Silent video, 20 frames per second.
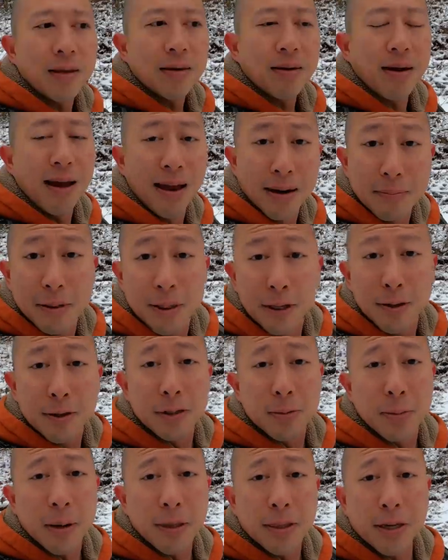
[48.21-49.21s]
And I'm serious
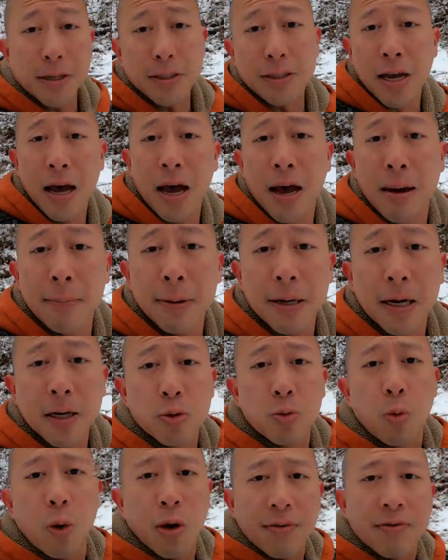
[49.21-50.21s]
about this, because
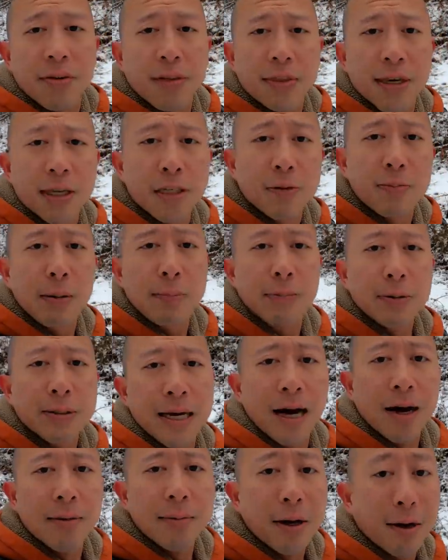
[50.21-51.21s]
one of the things people
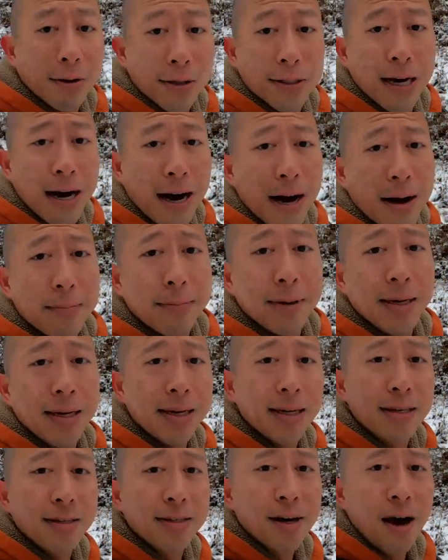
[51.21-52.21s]
tell me all the time
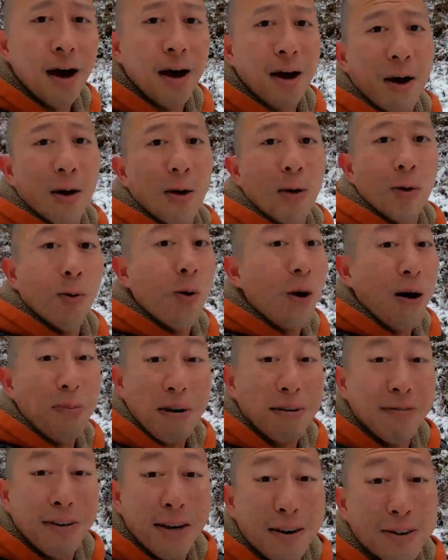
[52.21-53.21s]
is, while my
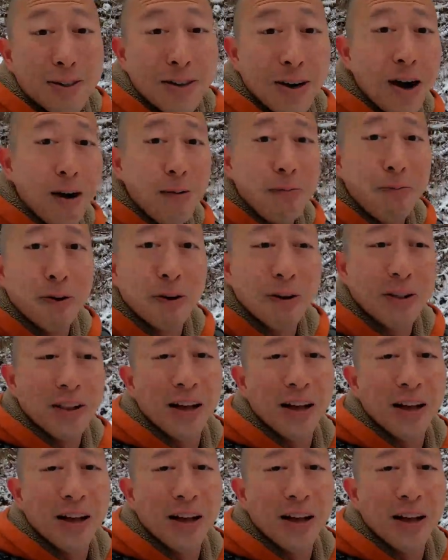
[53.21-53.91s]
videos are helpful,